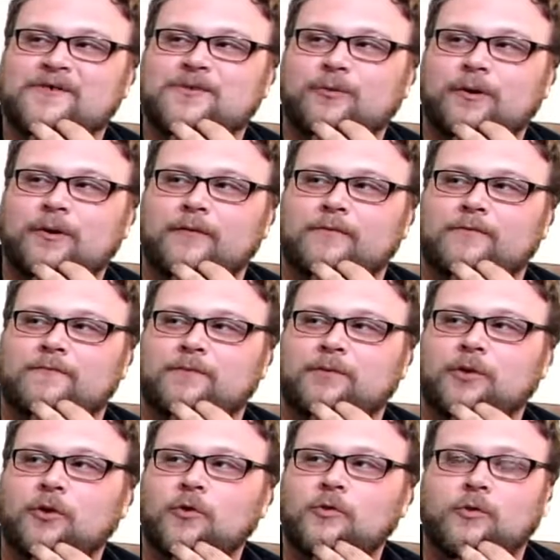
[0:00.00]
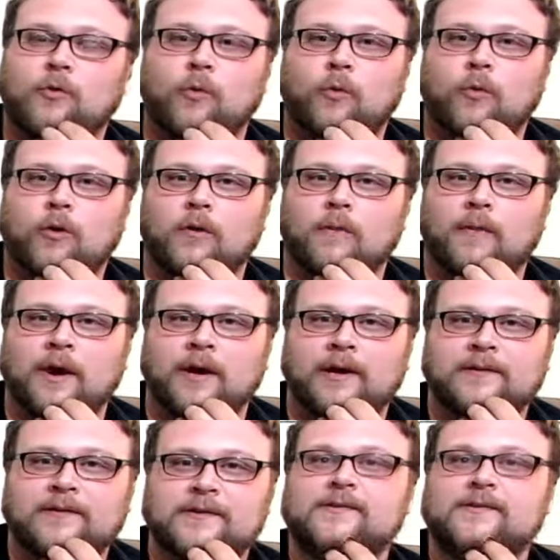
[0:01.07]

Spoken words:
sort of lukewarm on it,